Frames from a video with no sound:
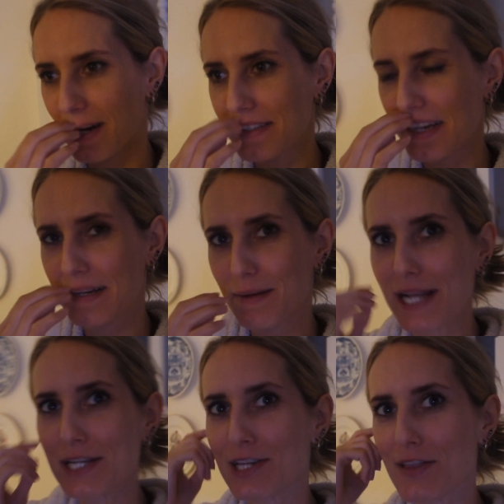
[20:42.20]
I said,
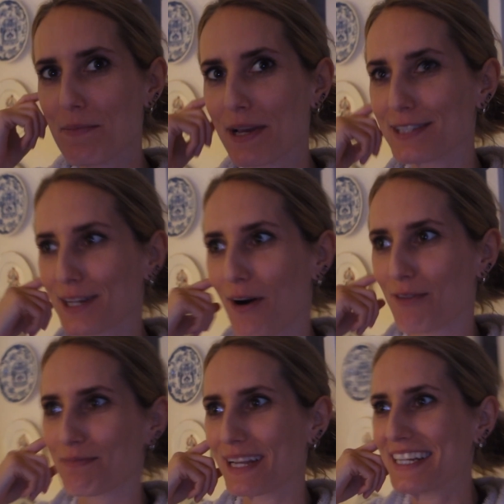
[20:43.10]
can you turn the music
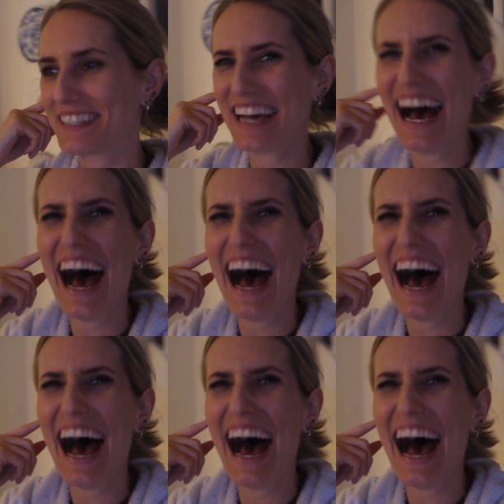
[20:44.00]
off, please?